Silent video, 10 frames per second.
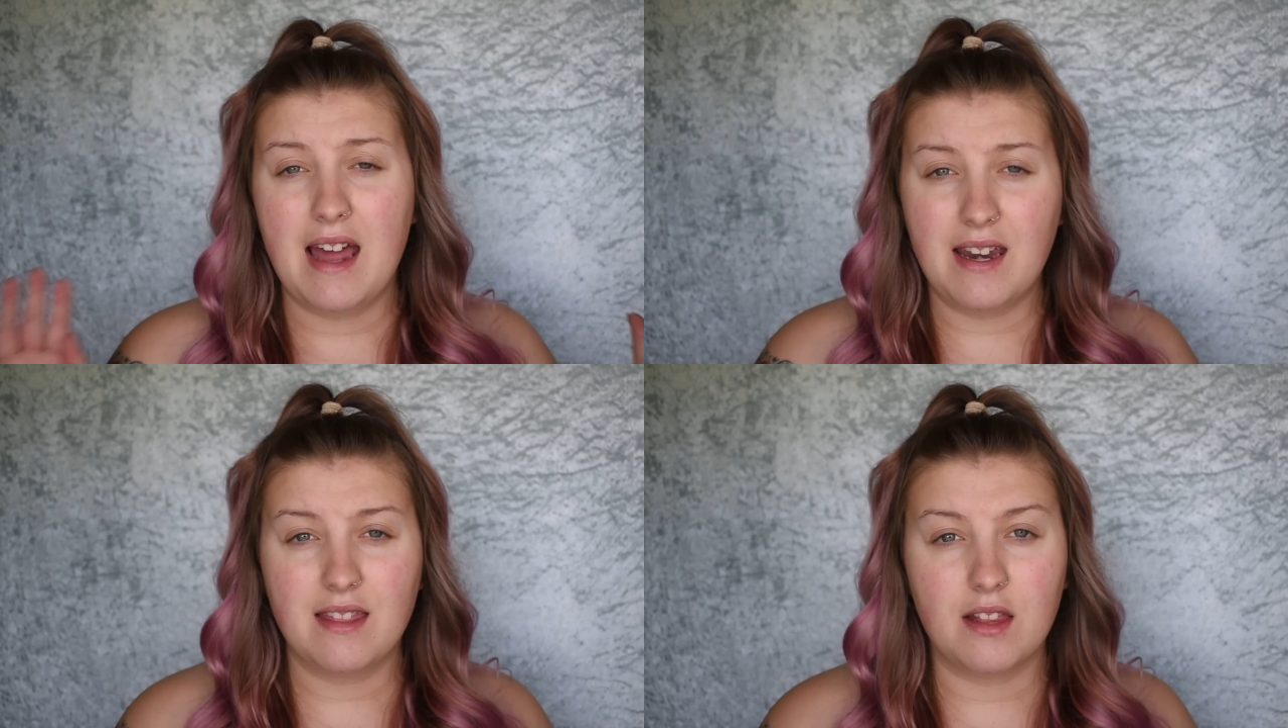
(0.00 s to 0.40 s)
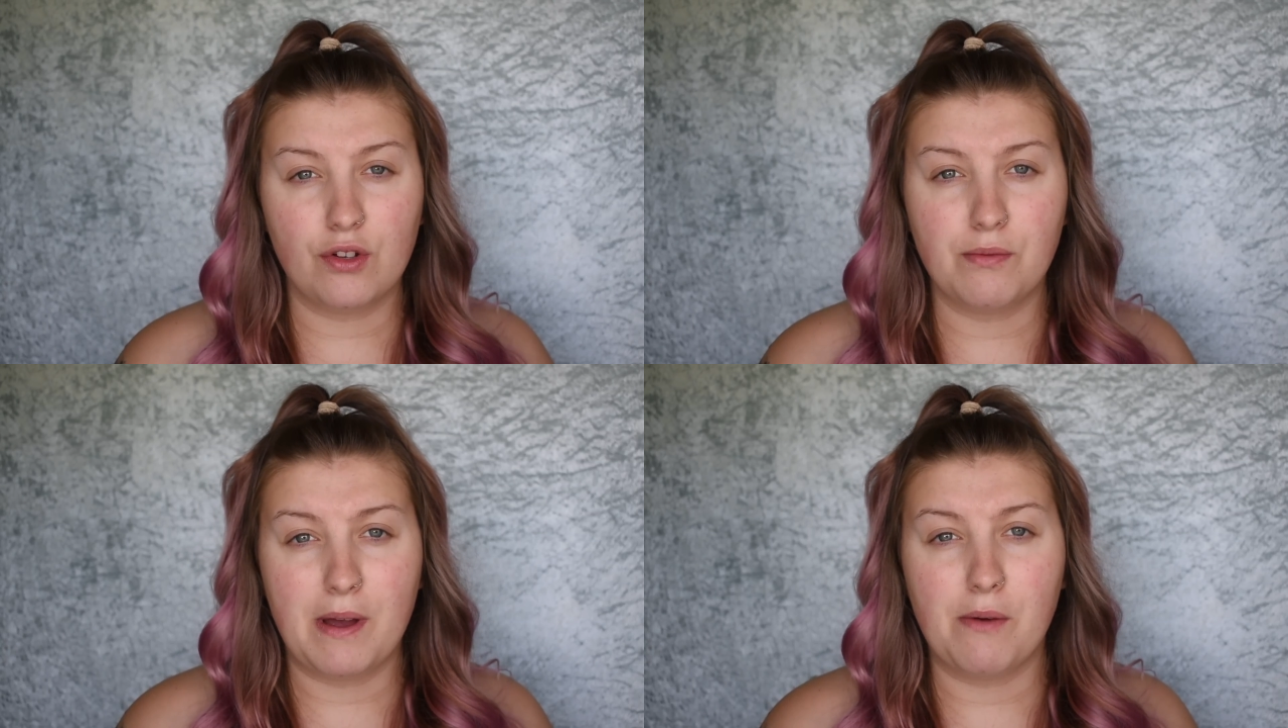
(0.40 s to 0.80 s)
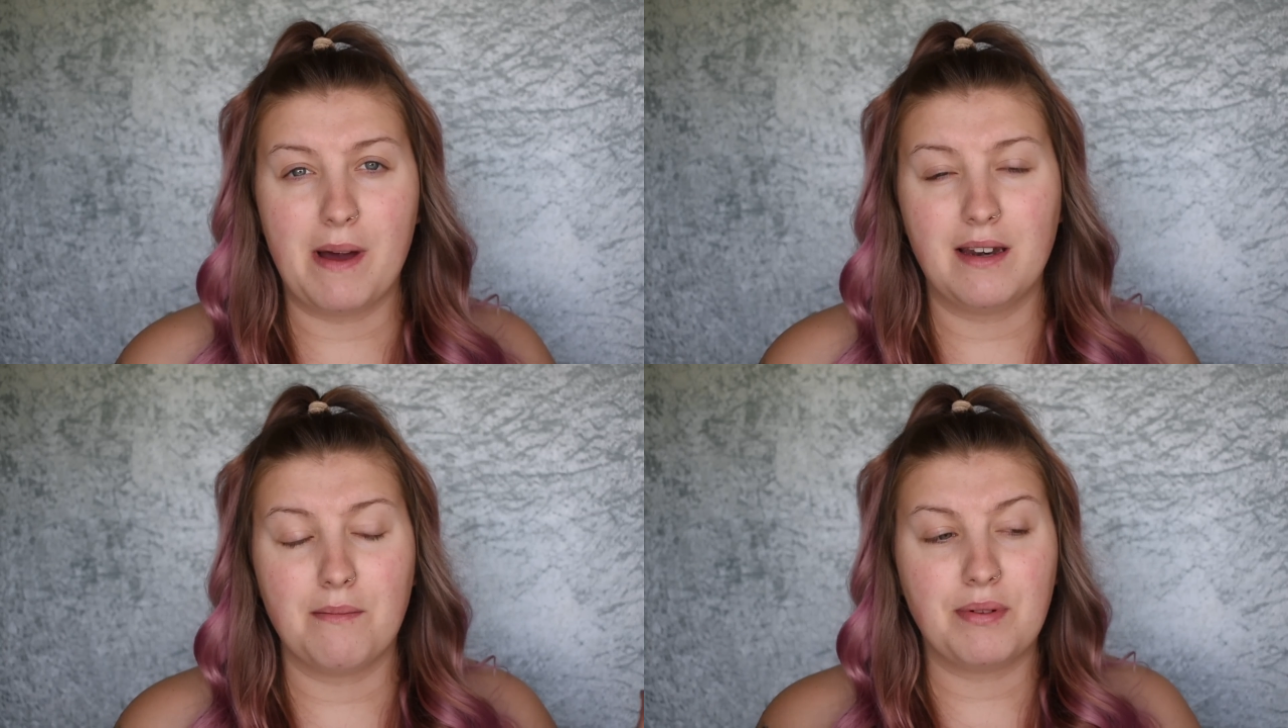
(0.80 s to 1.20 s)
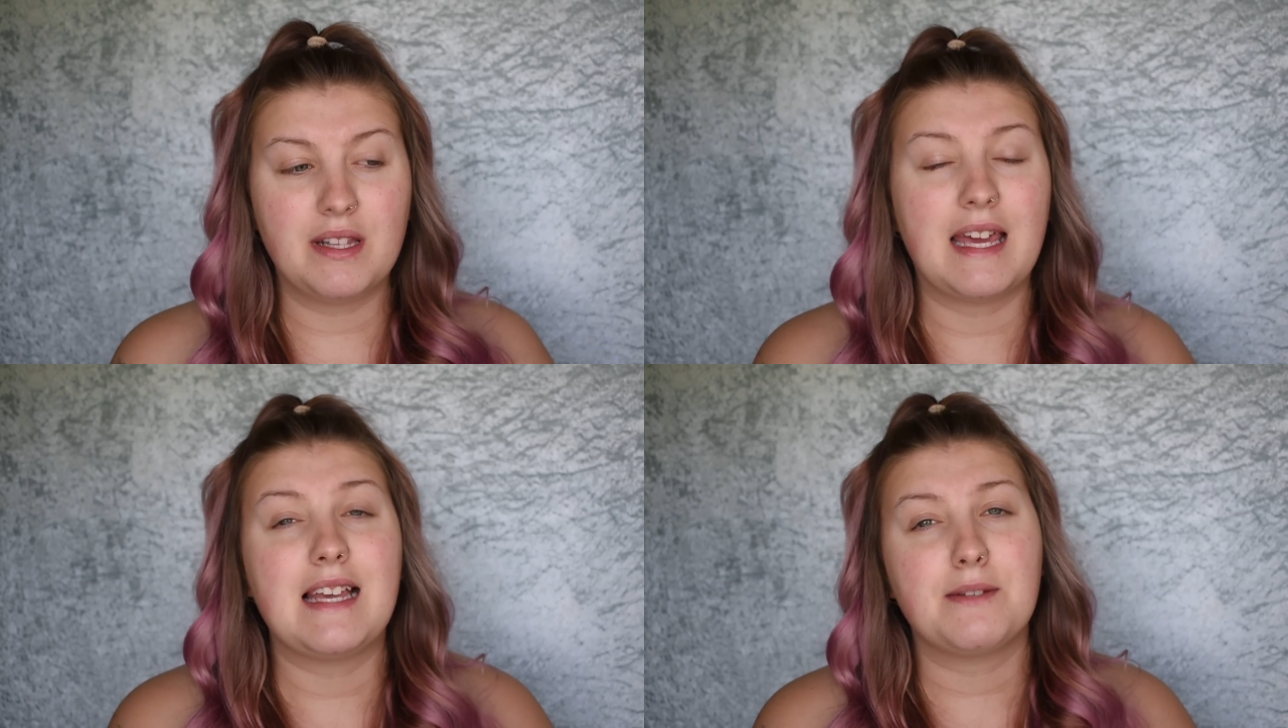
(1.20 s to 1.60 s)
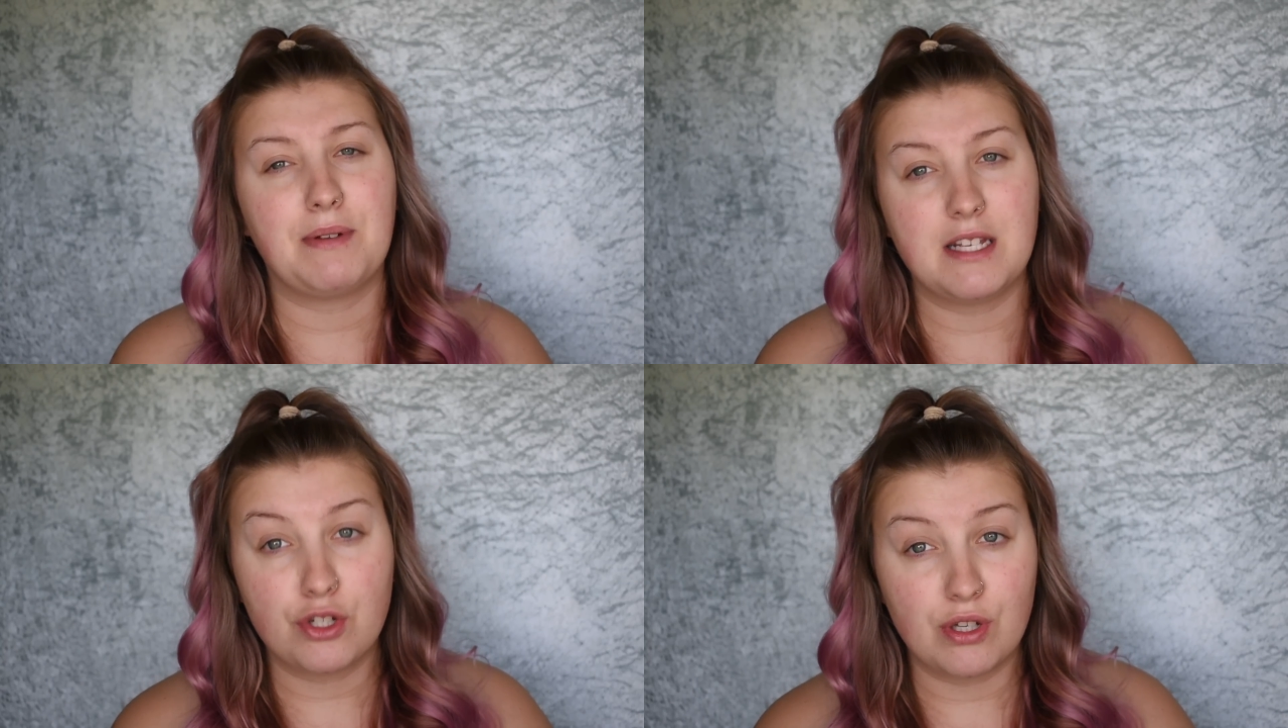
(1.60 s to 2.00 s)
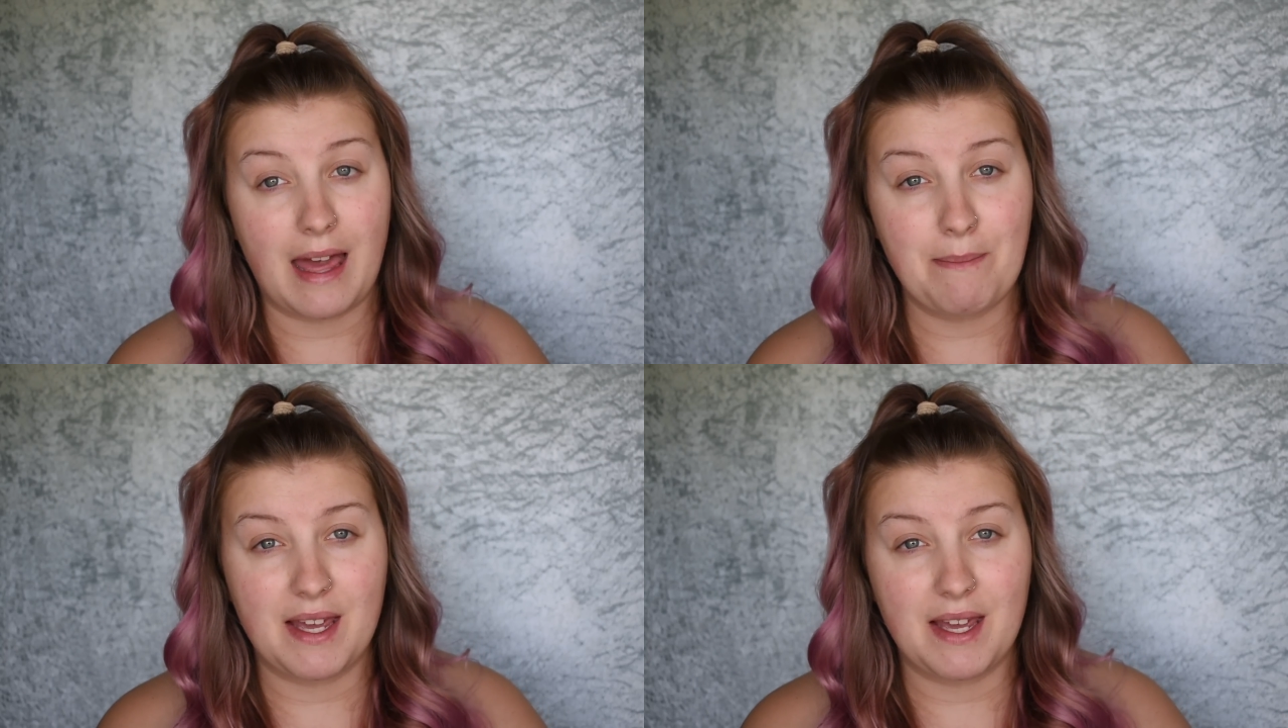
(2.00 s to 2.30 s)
and hit the little bell button, please do that,